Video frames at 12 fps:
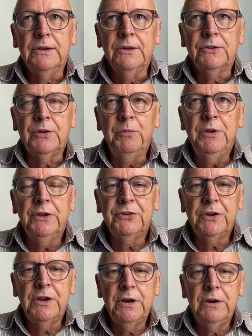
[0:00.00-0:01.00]
Some years
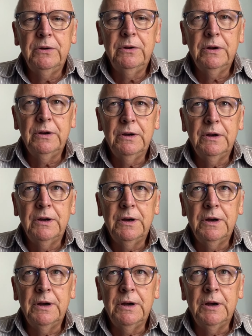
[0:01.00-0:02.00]
ago,
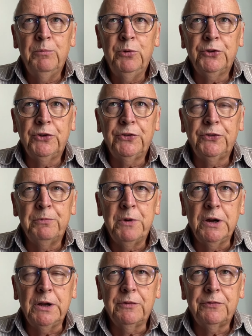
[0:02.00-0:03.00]
a Buddhist
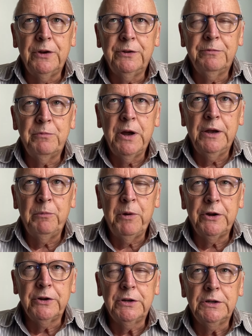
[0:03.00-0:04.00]
monk, friend of mine,
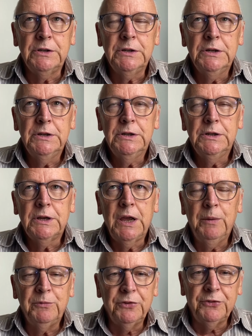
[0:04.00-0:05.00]
American,
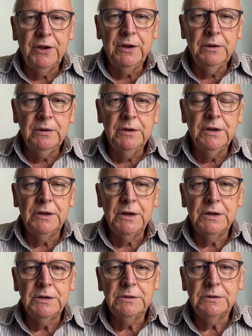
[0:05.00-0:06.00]
came to stay in
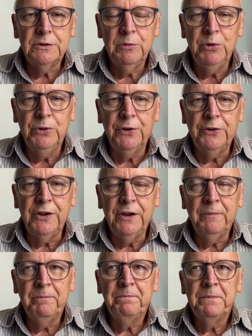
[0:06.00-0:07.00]
our
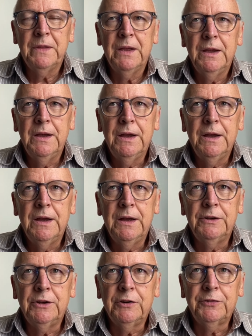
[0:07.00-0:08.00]
community.
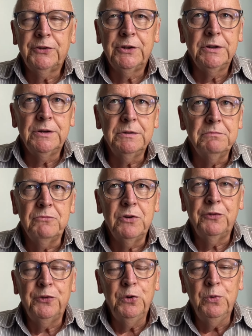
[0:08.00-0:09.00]
And after
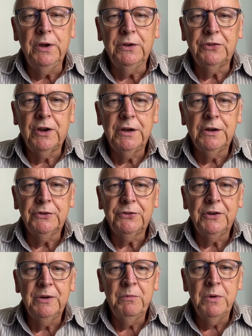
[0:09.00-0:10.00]
a few weeks, I asked
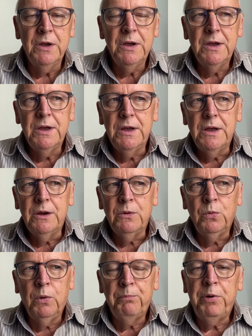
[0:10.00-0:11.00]
him
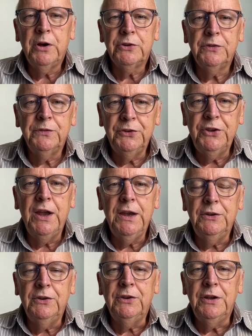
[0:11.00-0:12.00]
what part of the
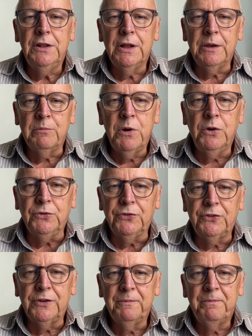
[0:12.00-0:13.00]
day did he like most.